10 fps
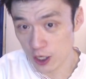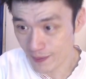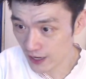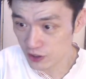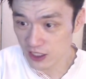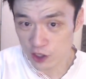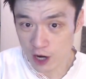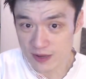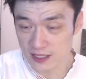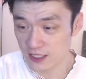penalty 9
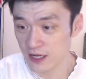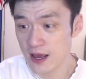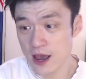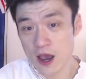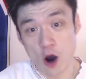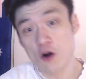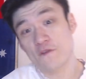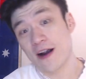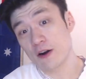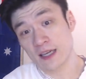minutes in. Owen
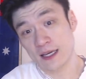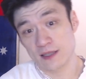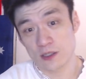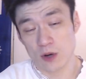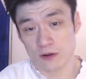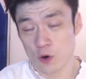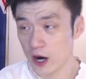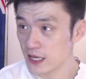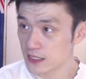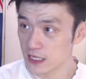Farrell kicks this one
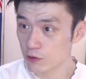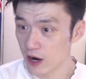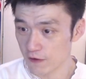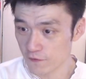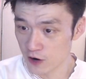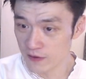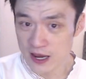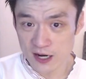quite easily right in front.